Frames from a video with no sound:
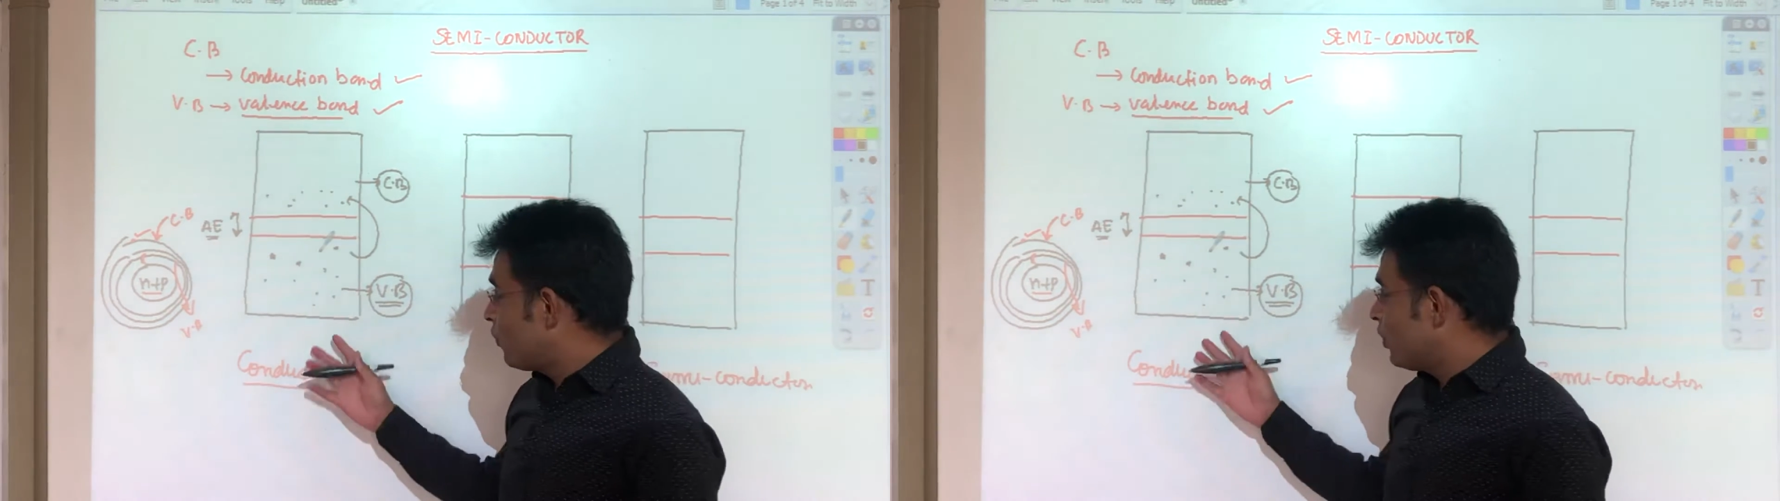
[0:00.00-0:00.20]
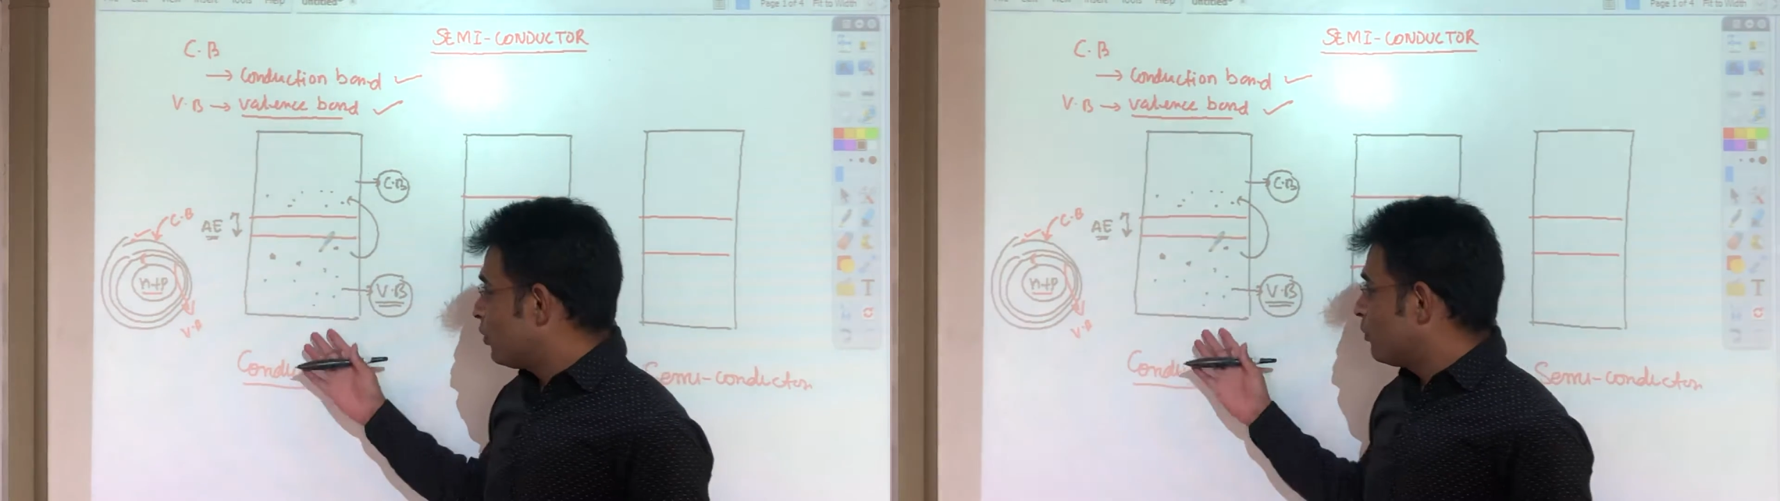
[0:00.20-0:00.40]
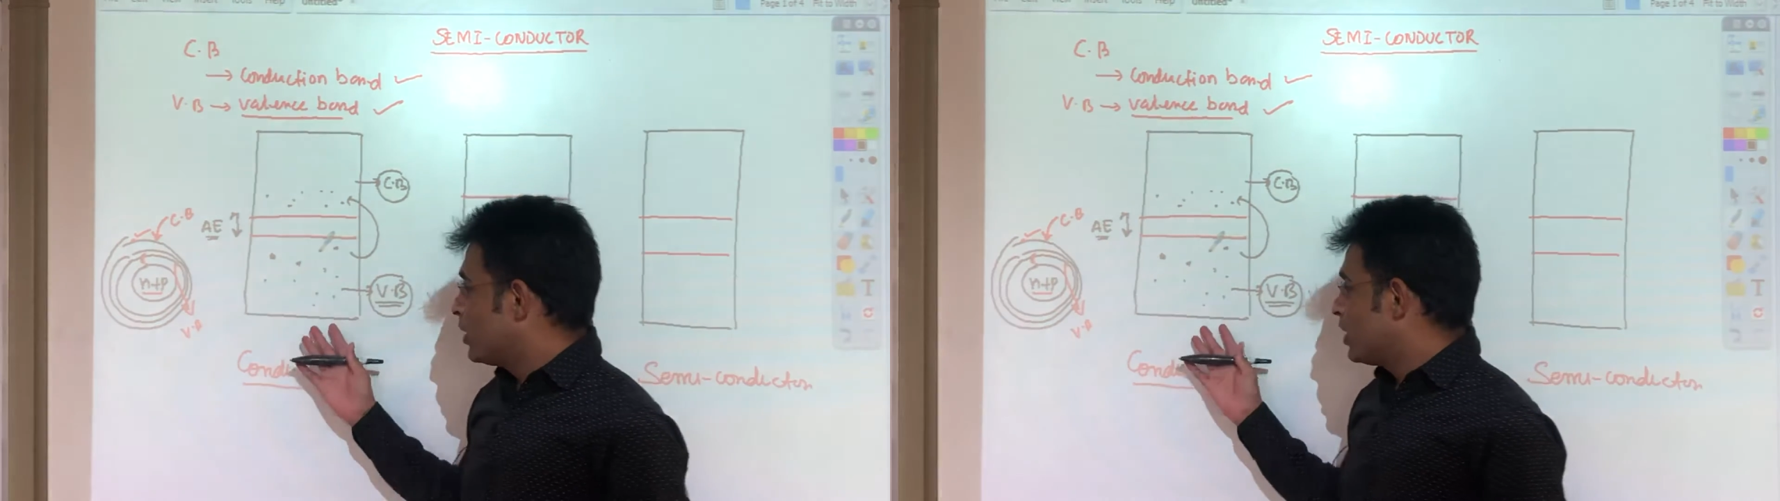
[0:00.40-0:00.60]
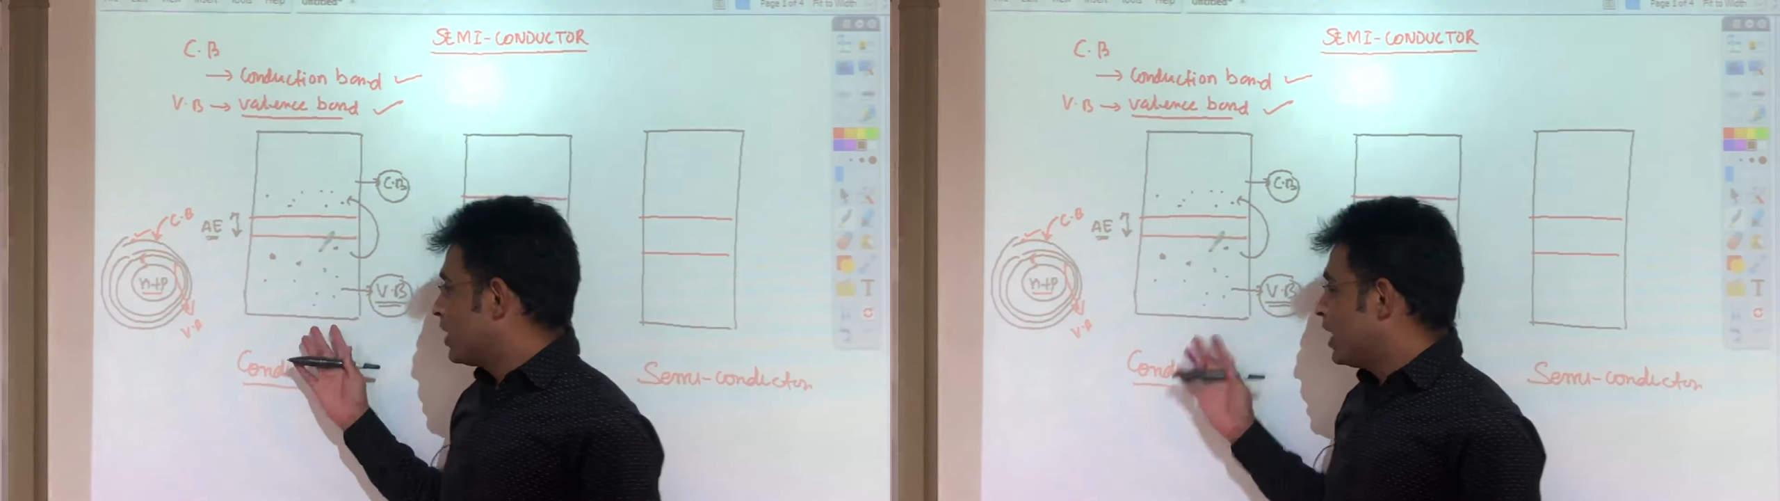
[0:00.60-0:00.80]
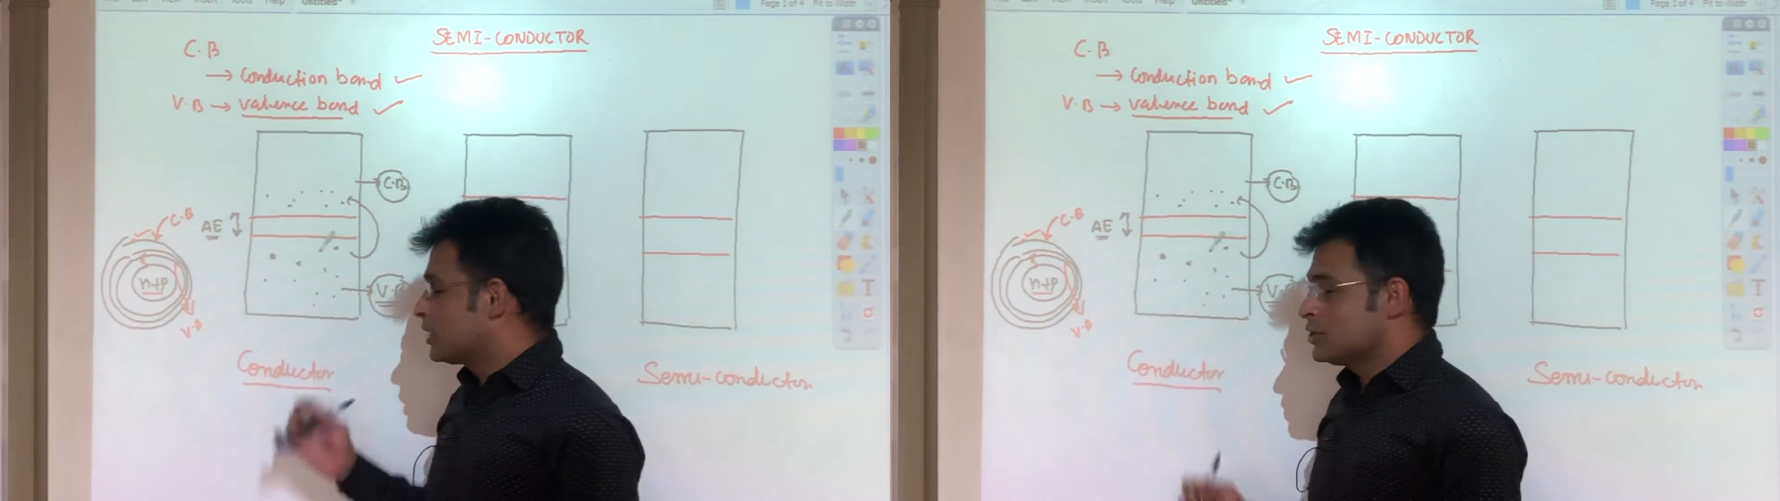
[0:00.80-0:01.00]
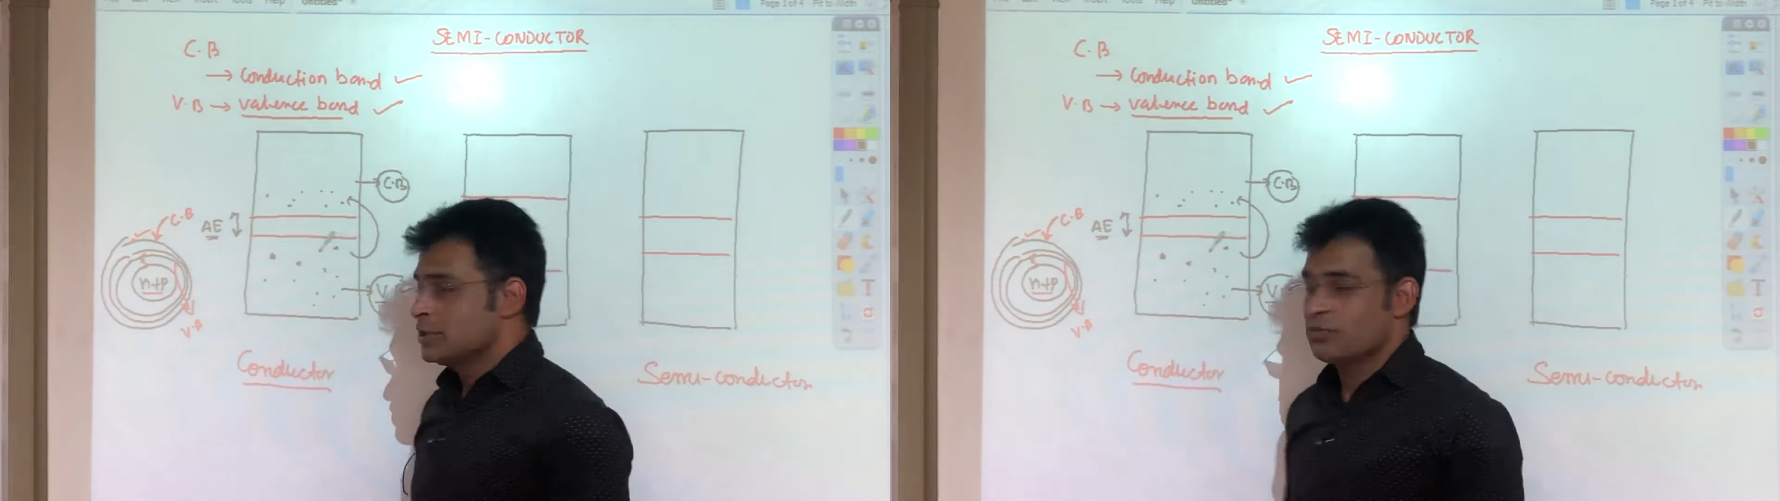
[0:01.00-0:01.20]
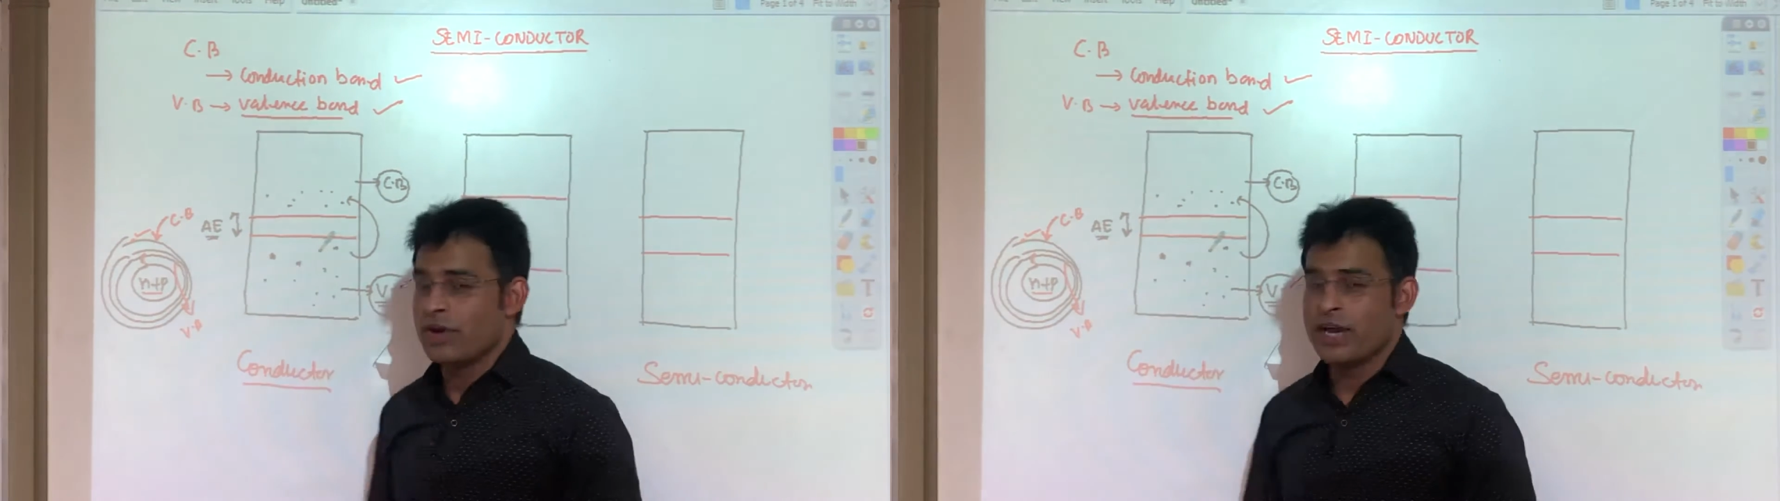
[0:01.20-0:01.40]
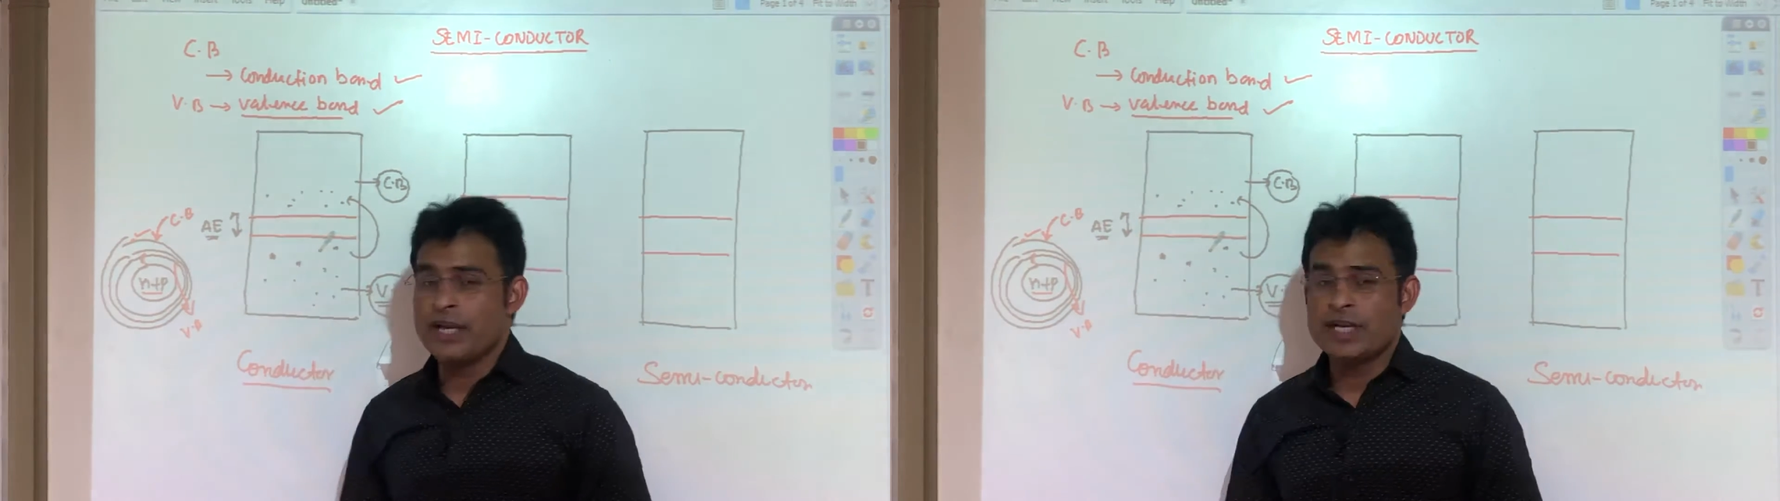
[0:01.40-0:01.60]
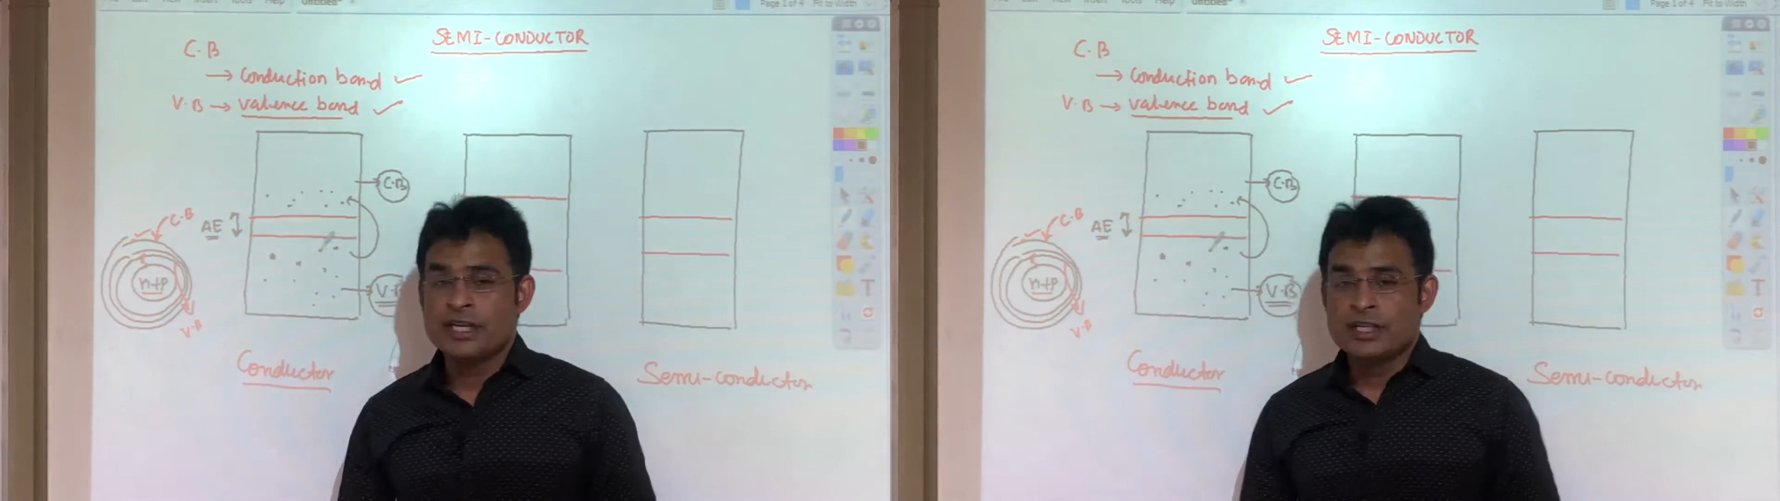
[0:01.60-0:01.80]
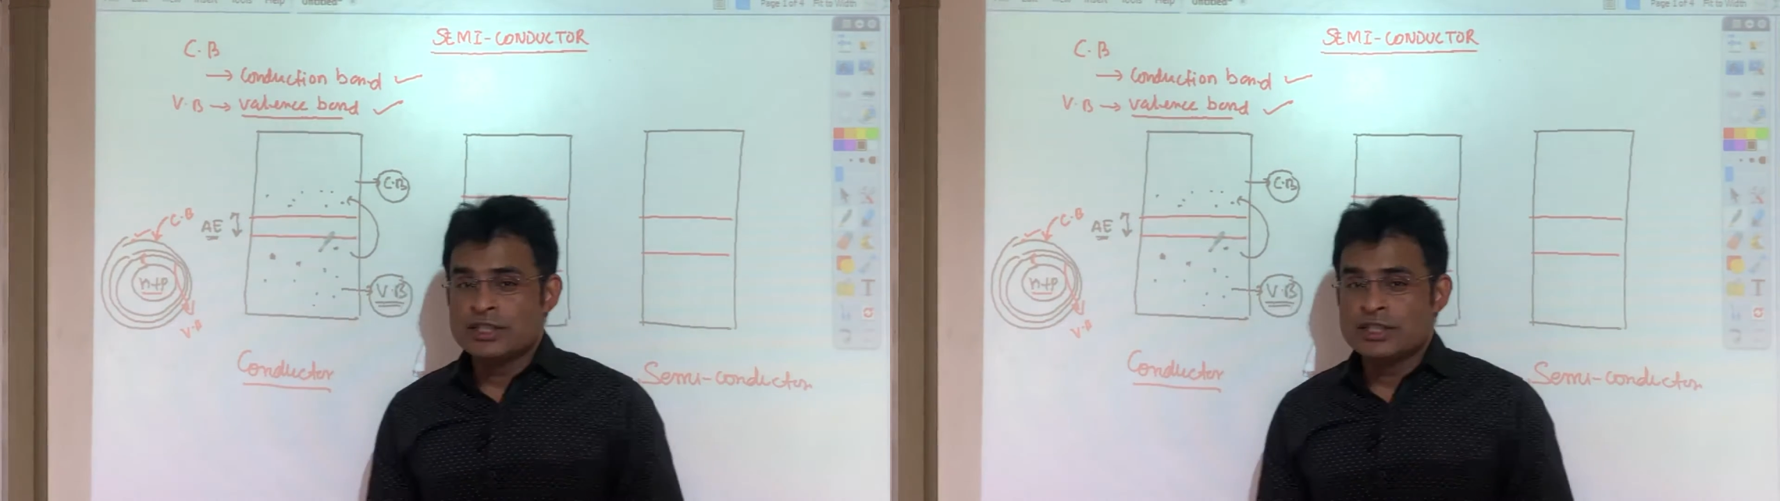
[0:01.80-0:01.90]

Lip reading: field over here at this point,